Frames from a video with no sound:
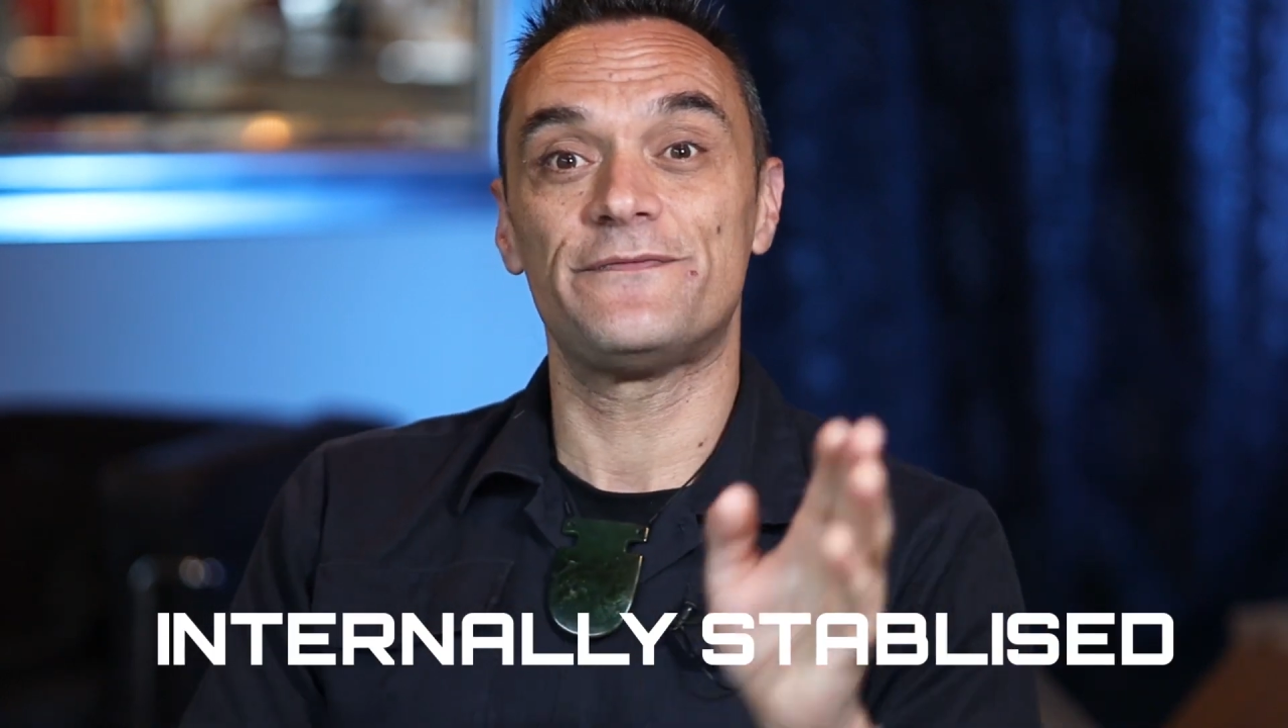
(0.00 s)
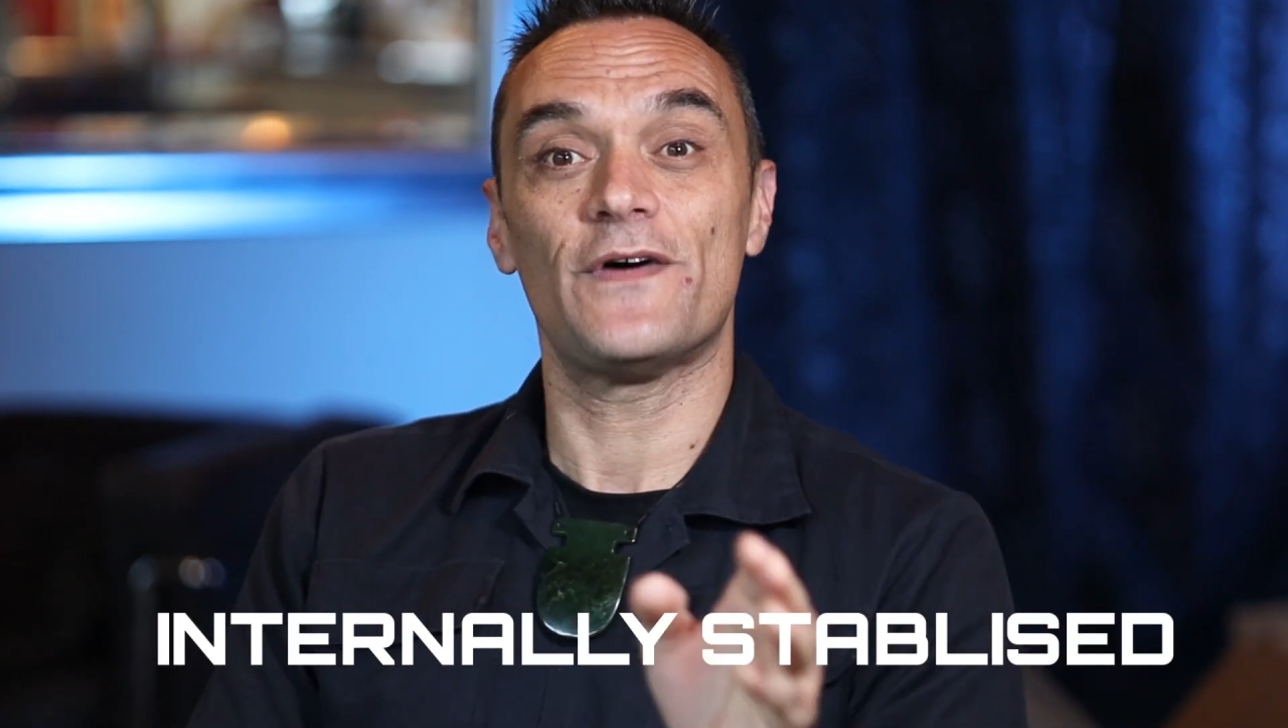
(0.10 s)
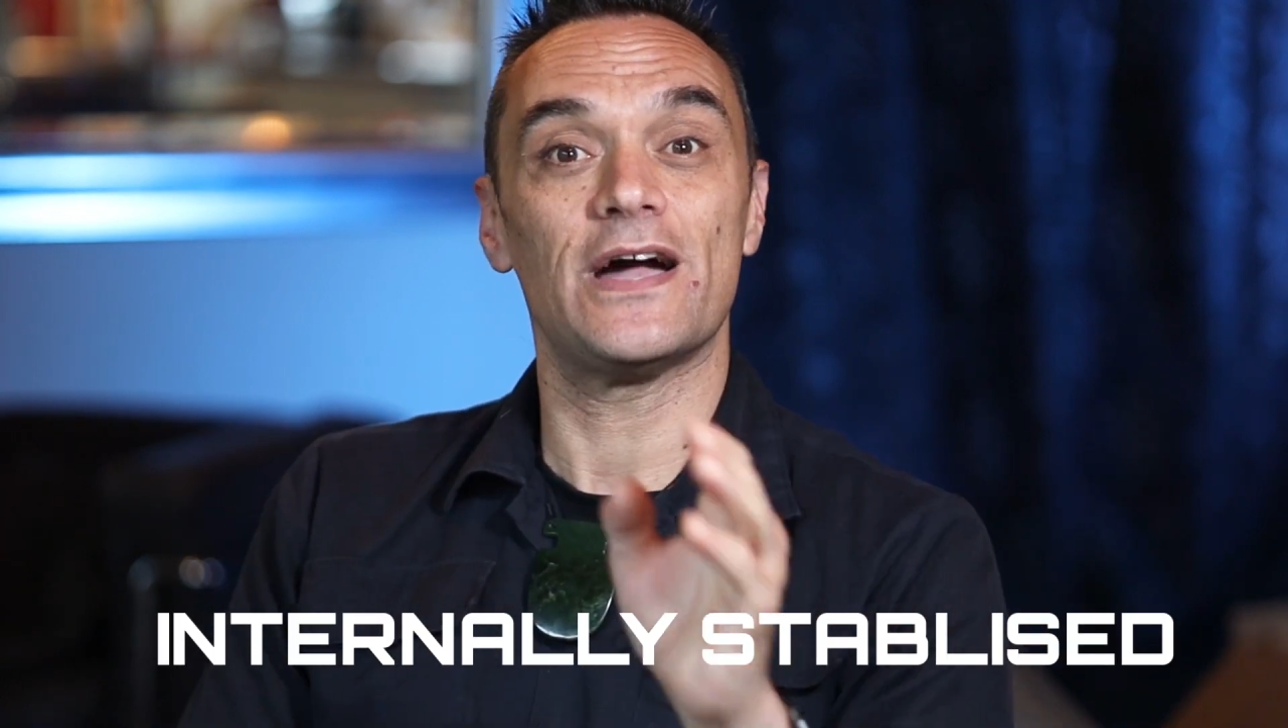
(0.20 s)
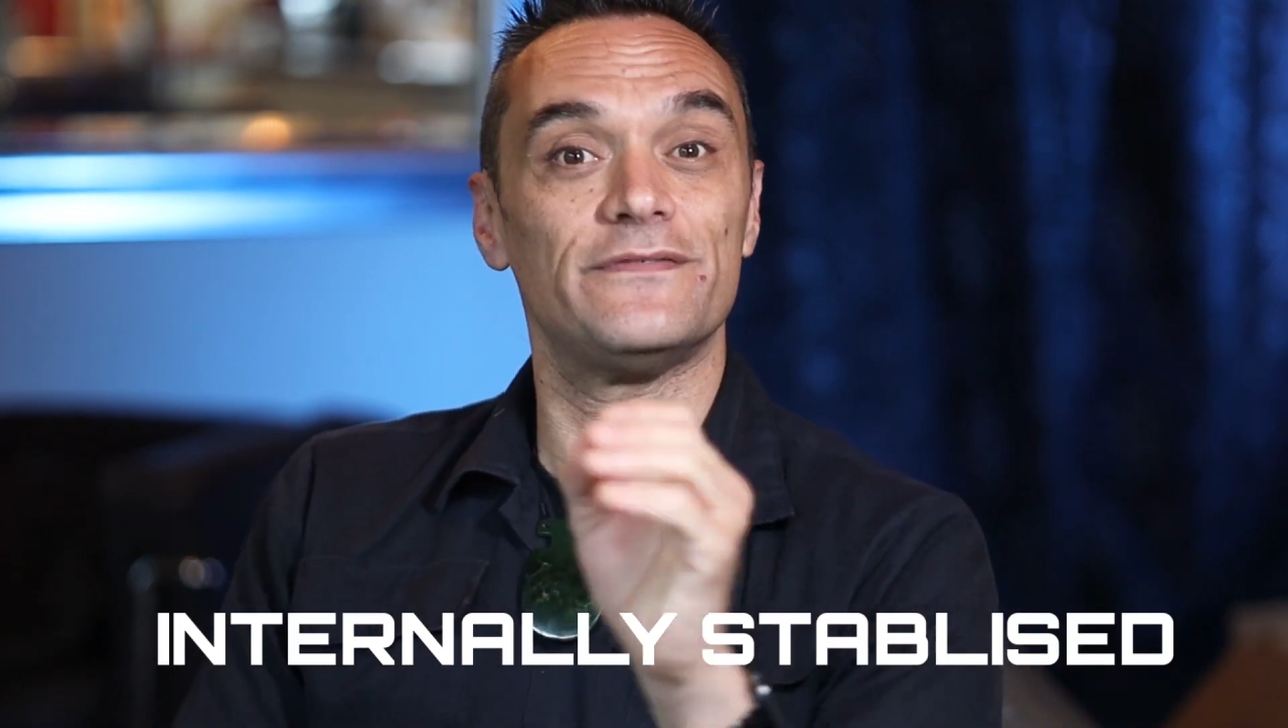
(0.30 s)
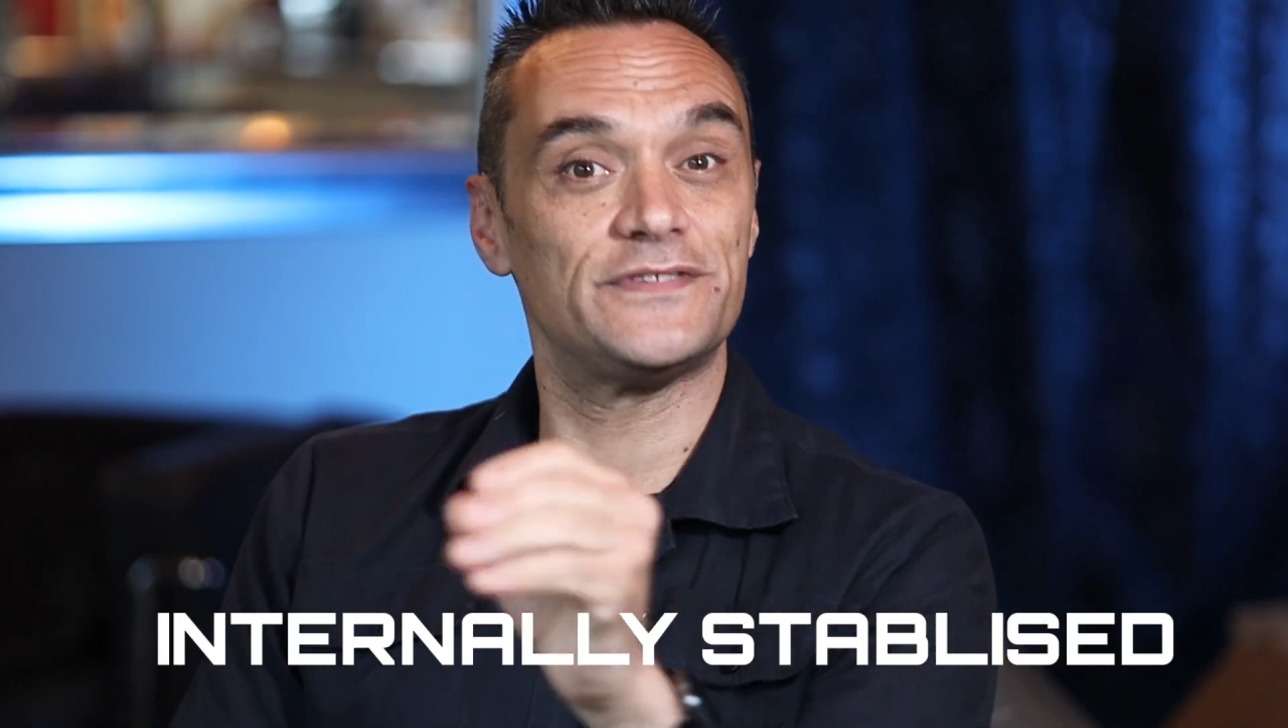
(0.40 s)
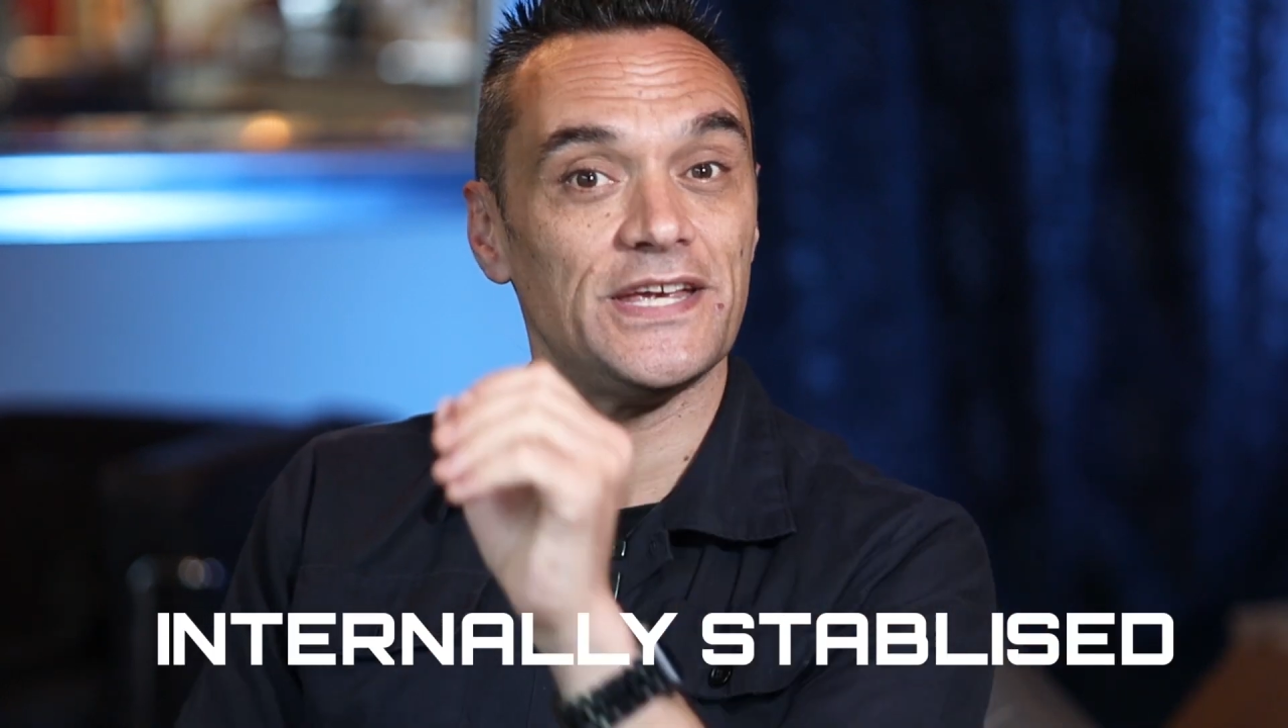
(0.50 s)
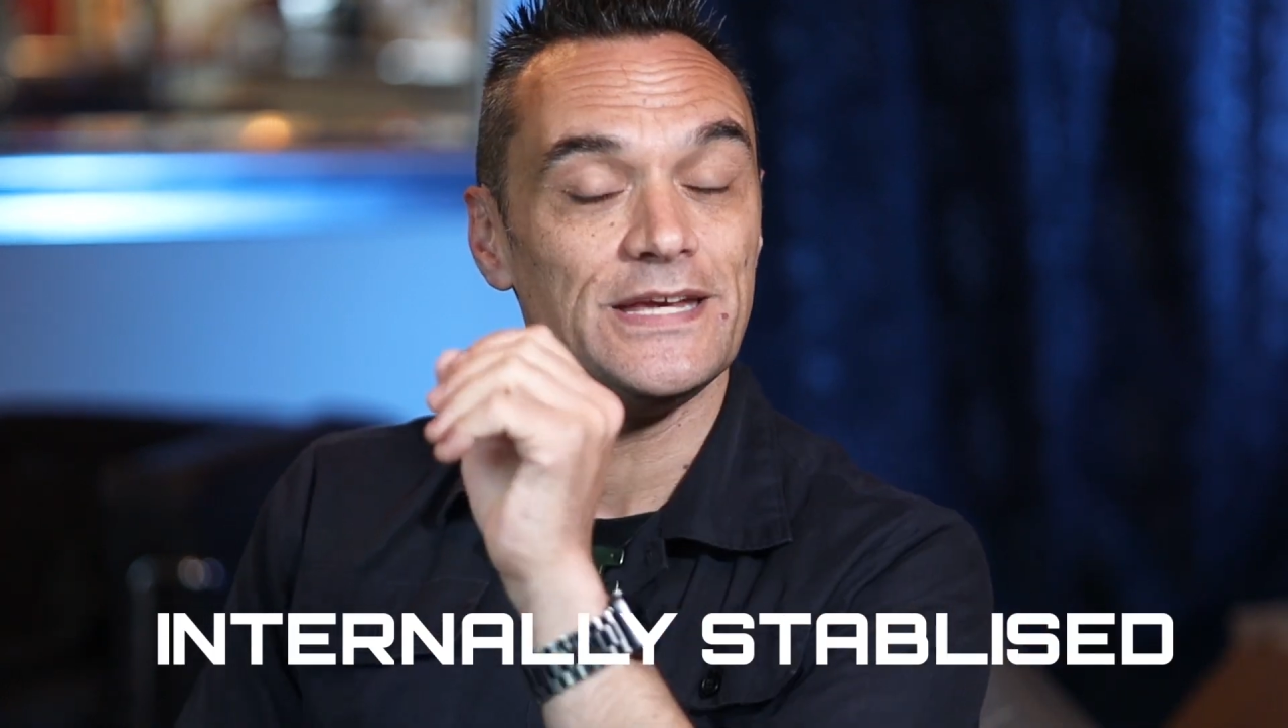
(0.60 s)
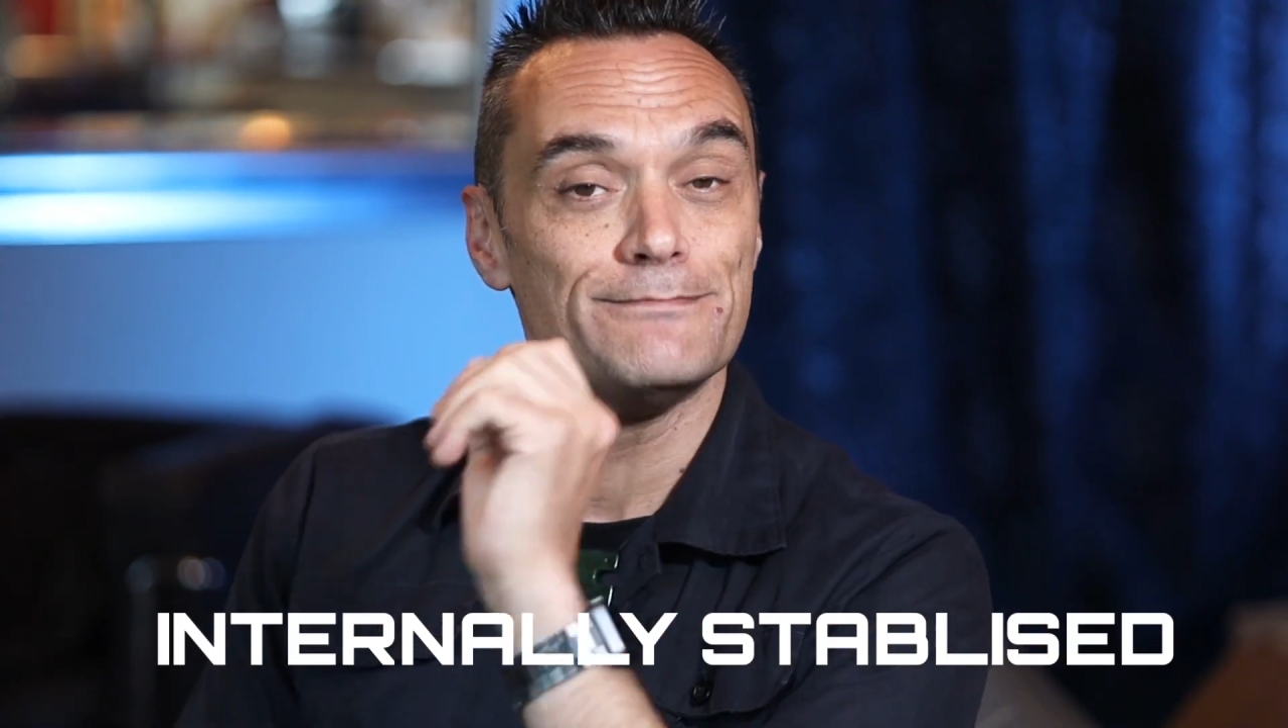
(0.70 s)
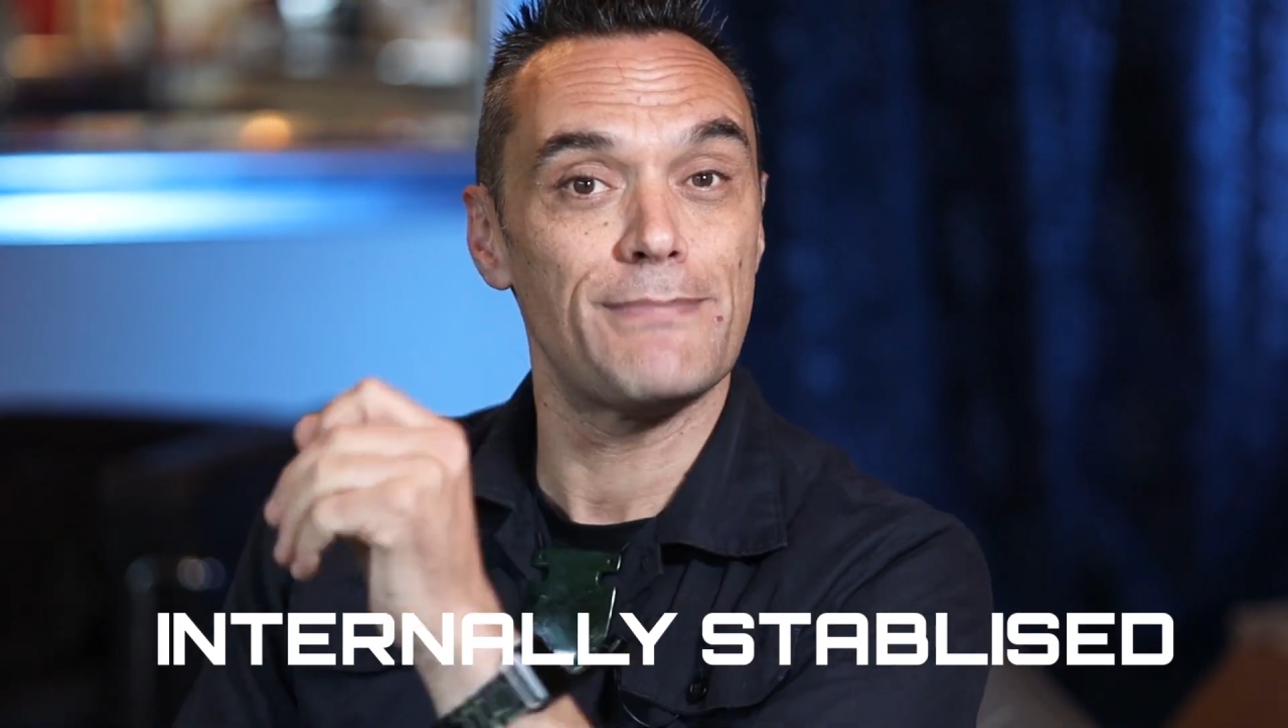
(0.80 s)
5D